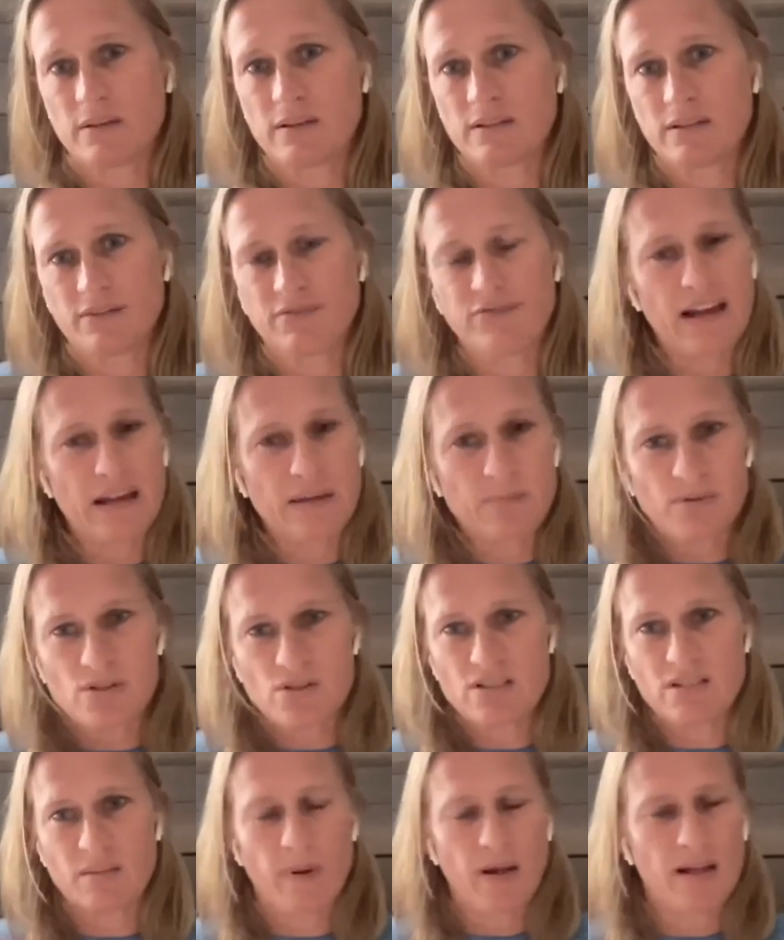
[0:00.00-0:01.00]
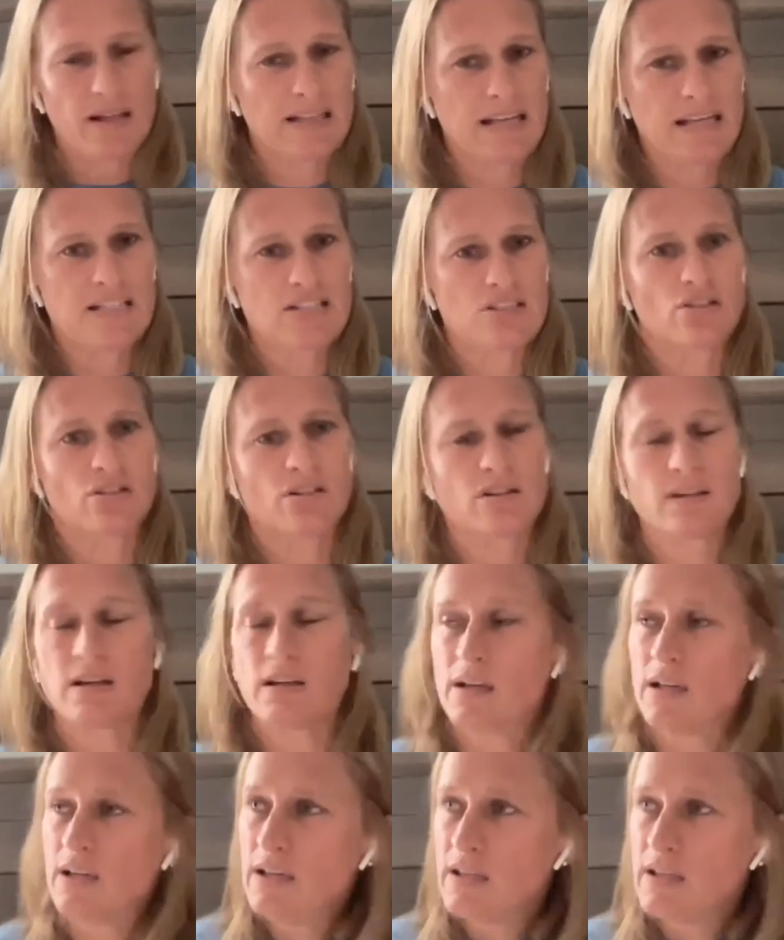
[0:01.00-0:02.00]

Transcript: The fibers, the polyester,